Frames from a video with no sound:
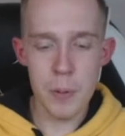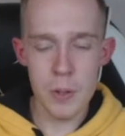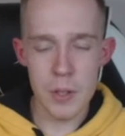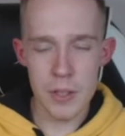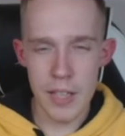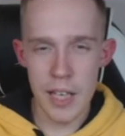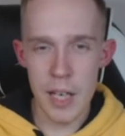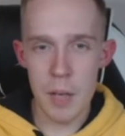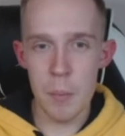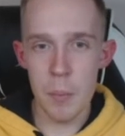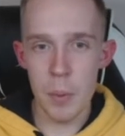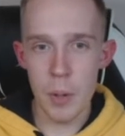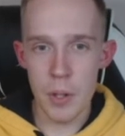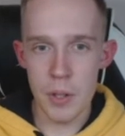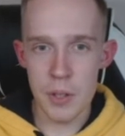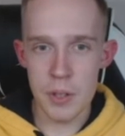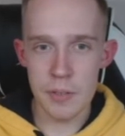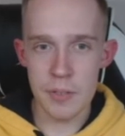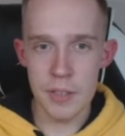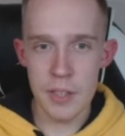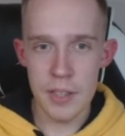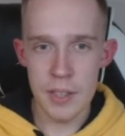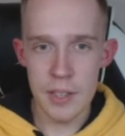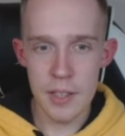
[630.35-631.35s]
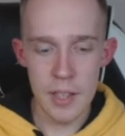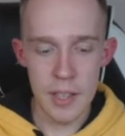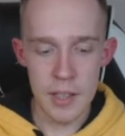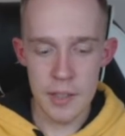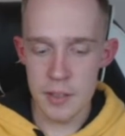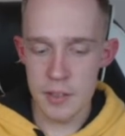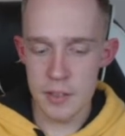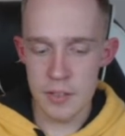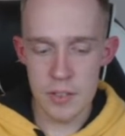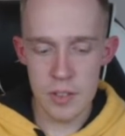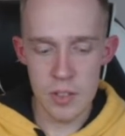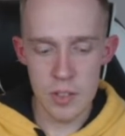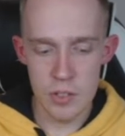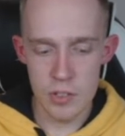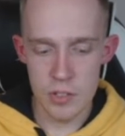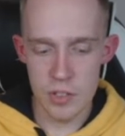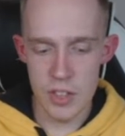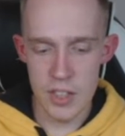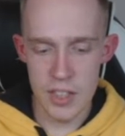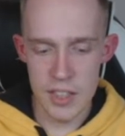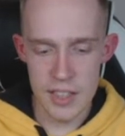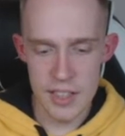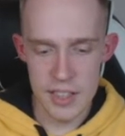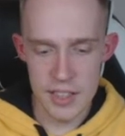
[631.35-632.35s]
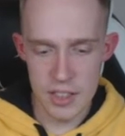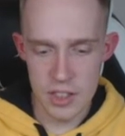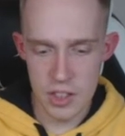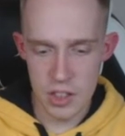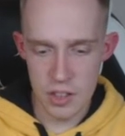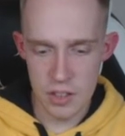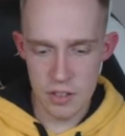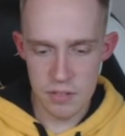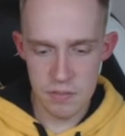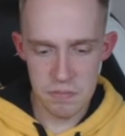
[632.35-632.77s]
getting bored of it, and they really need to